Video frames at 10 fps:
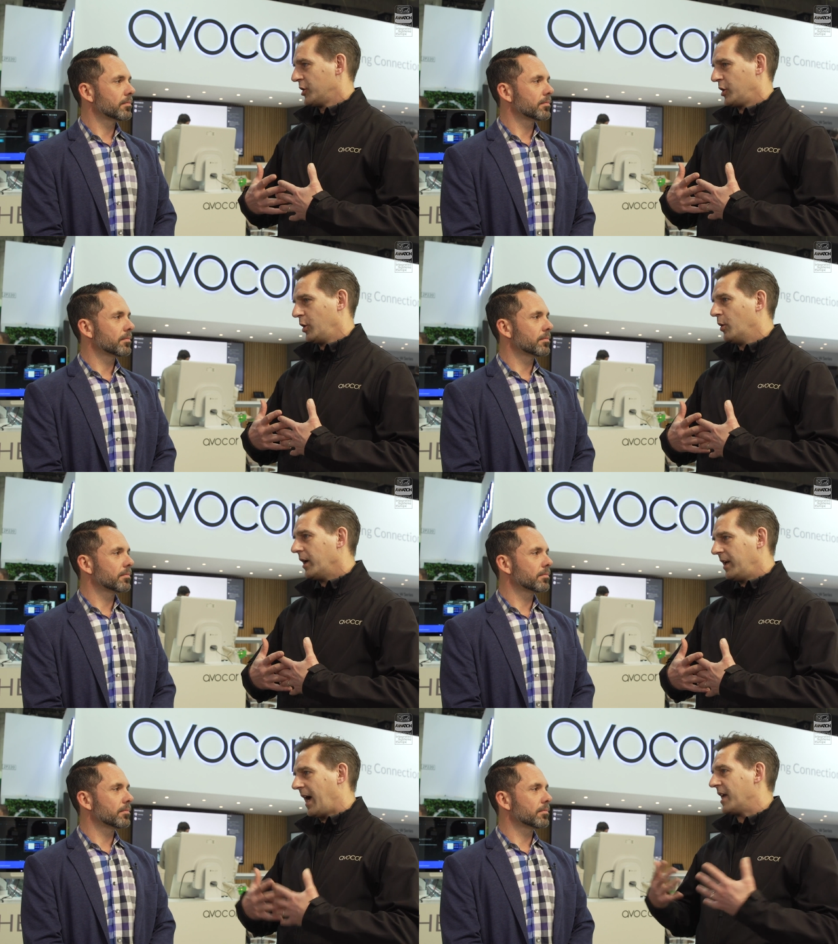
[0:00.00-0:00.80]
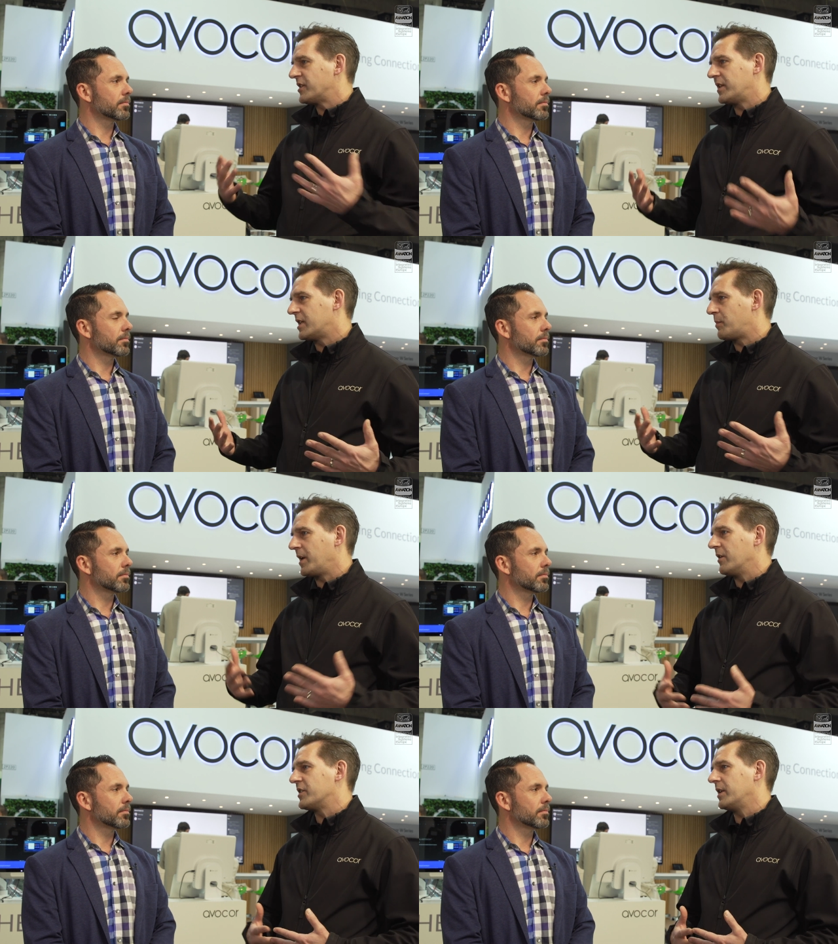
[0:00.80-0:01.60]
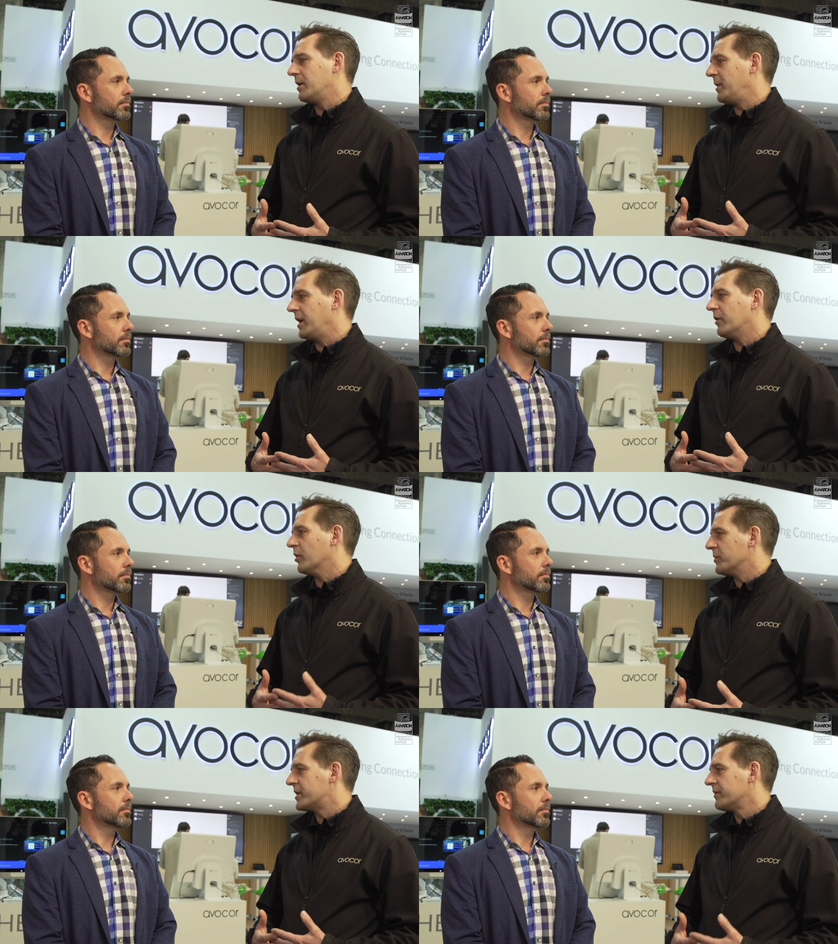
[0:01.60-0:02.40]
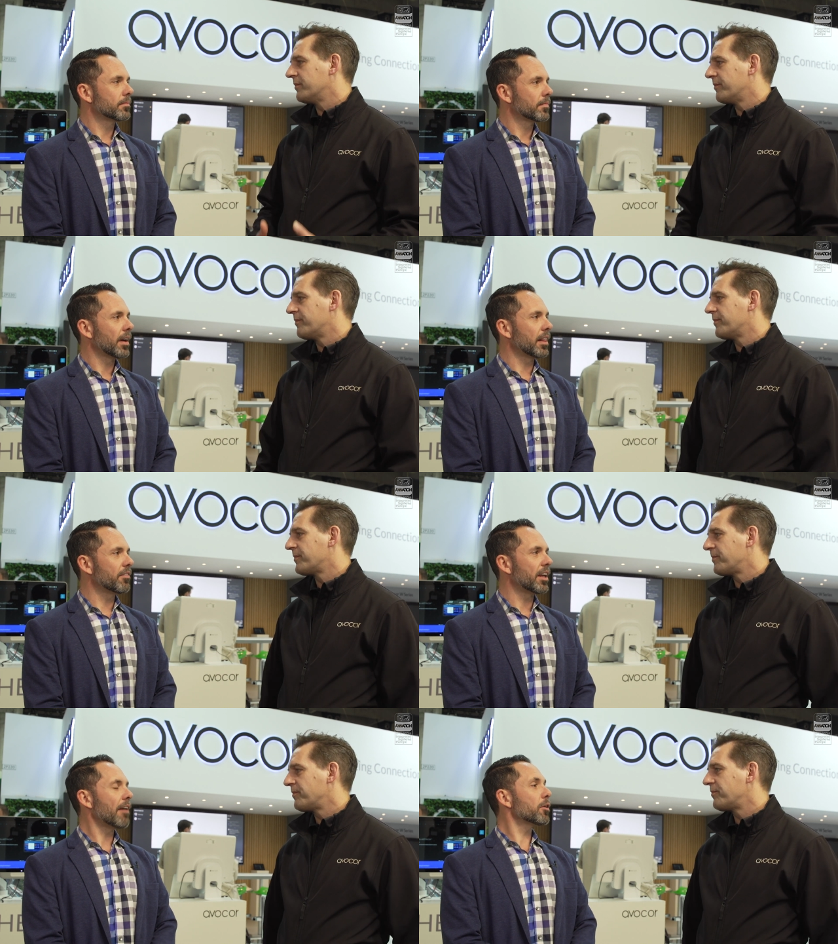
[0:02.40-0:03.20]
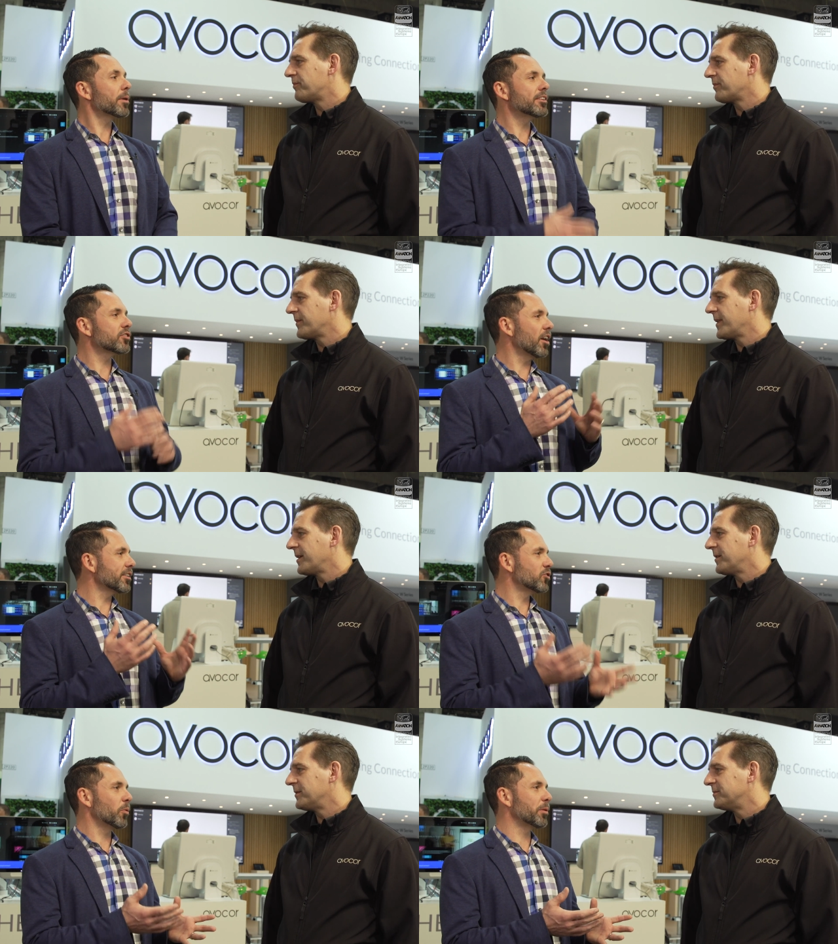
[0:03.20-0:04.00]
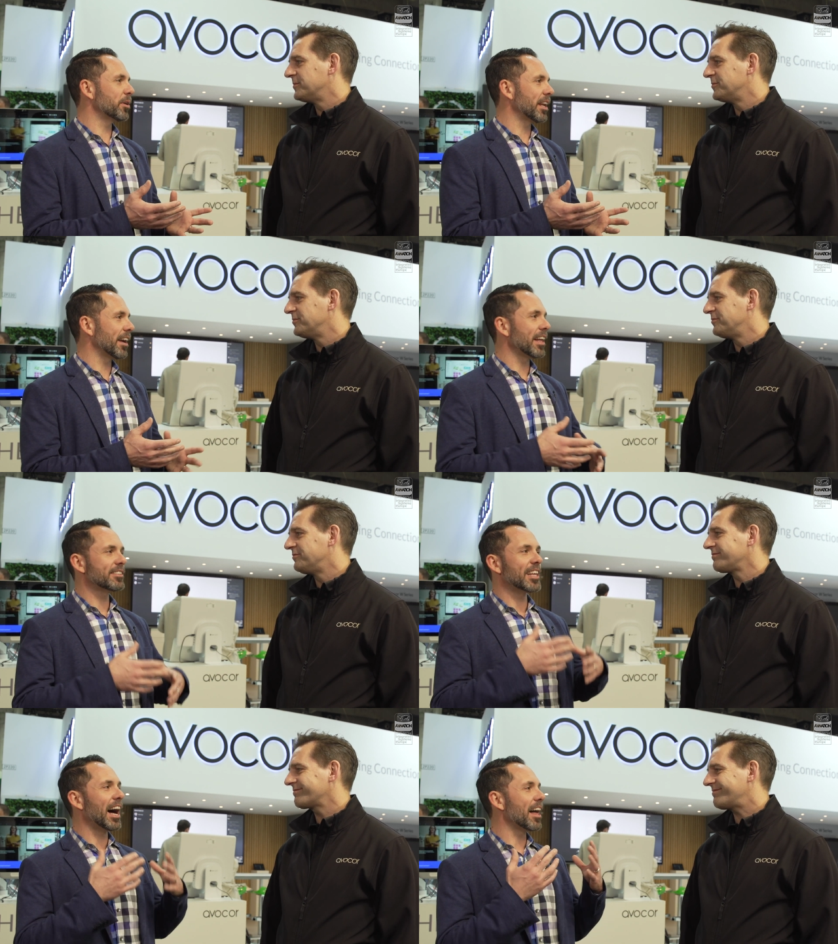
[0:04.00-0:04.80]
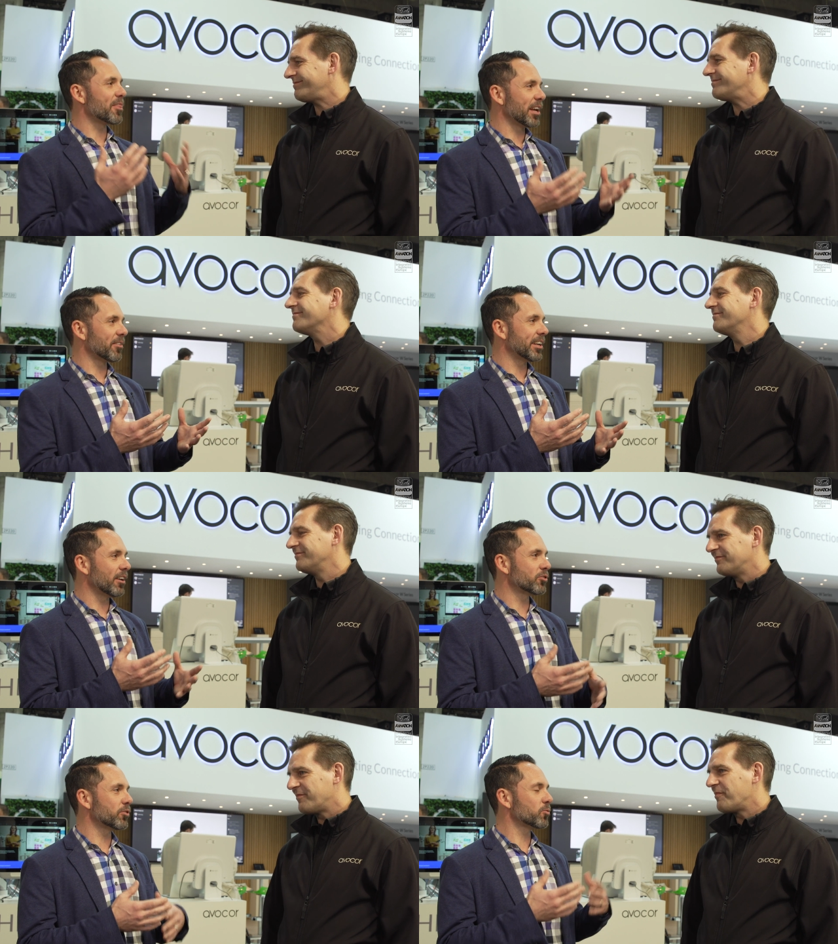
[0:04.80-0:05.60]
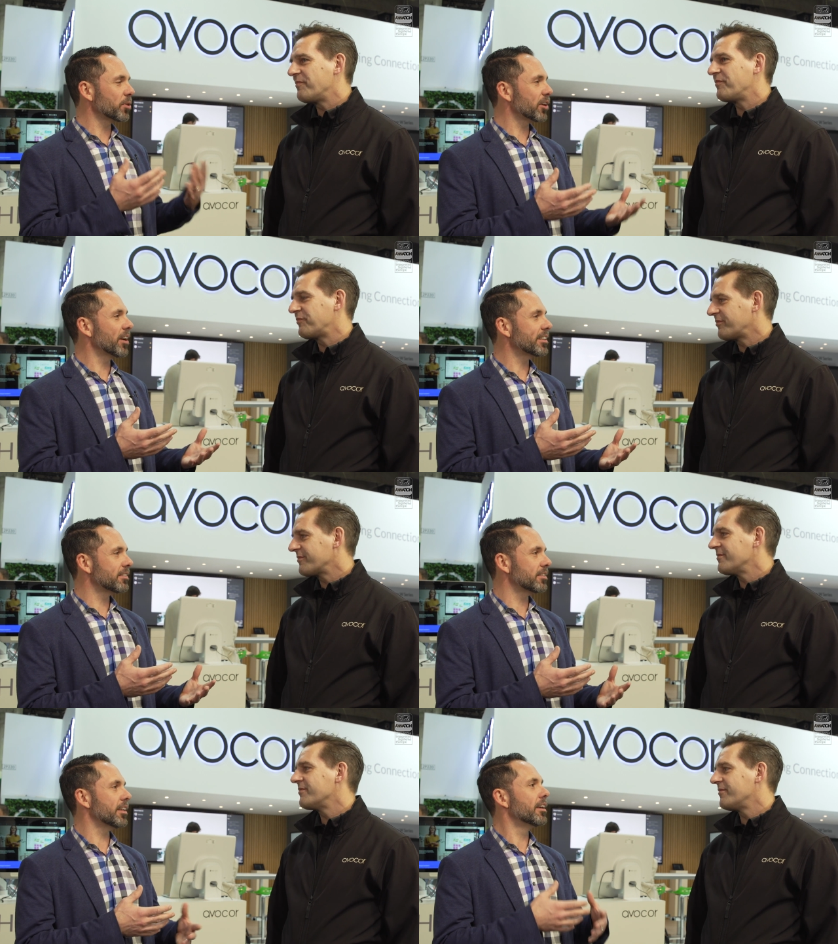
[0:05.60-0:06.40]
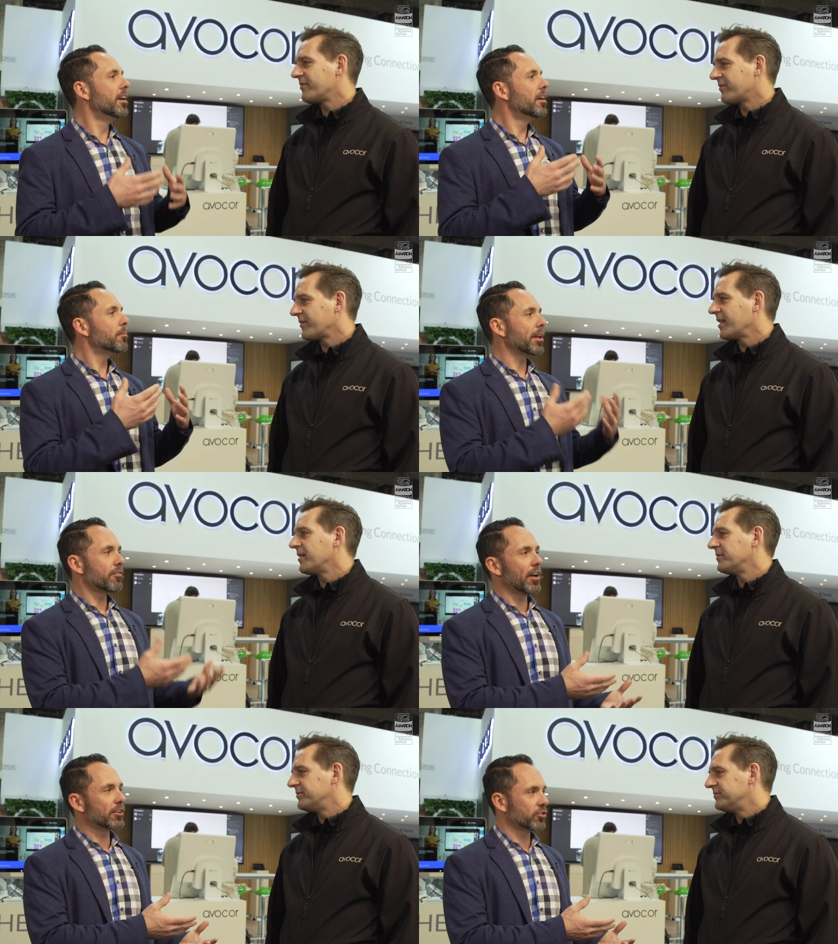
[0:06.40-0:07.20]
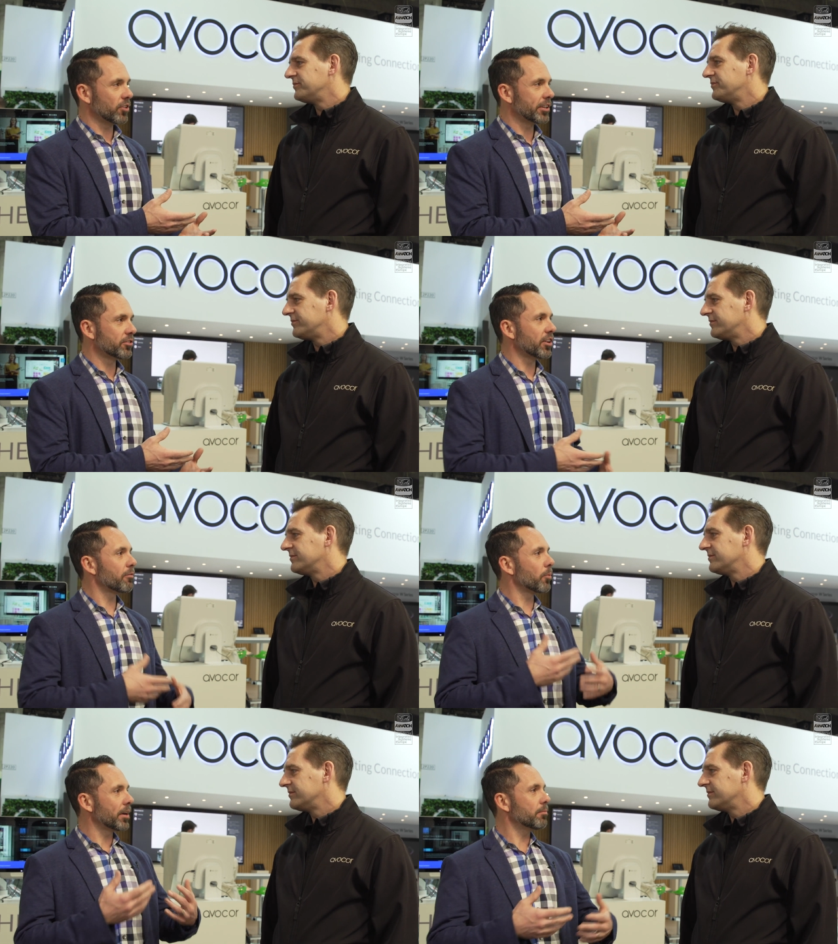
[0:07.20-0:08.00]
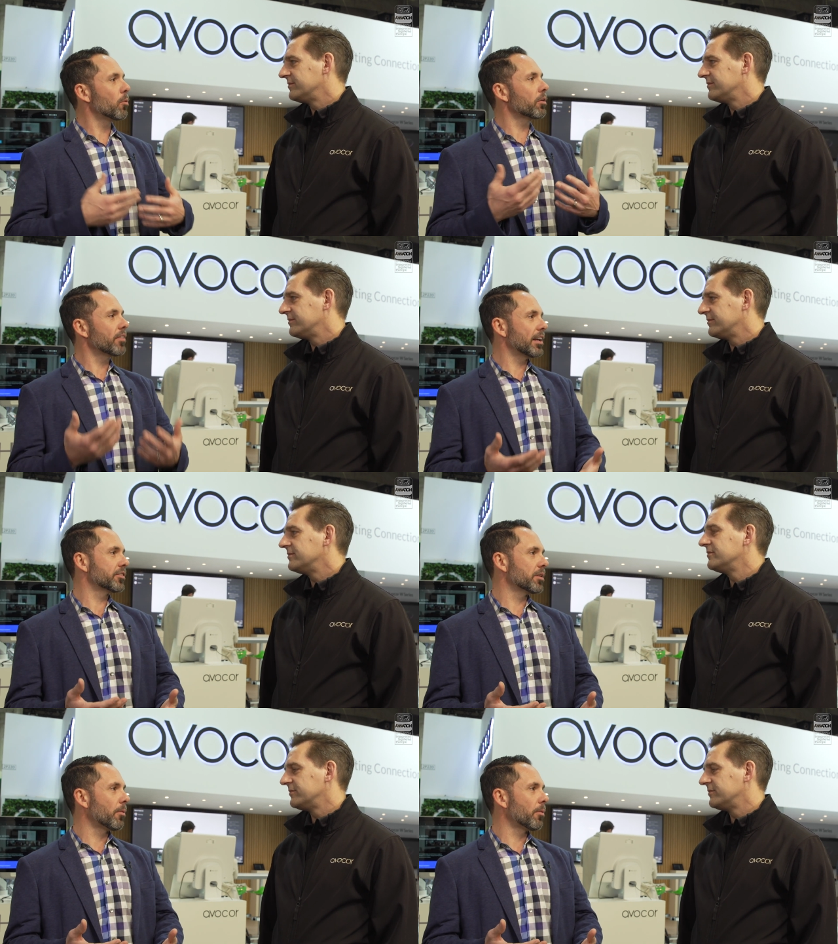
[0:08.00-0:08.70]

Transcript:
Speaker 1: to enhance the experience in the meeting rooms.
Speaker 2: I love it. Everybody's talking 21:9. That's the hot thing right now. So it's really great to see manufacturers like yourself bringing more of that to the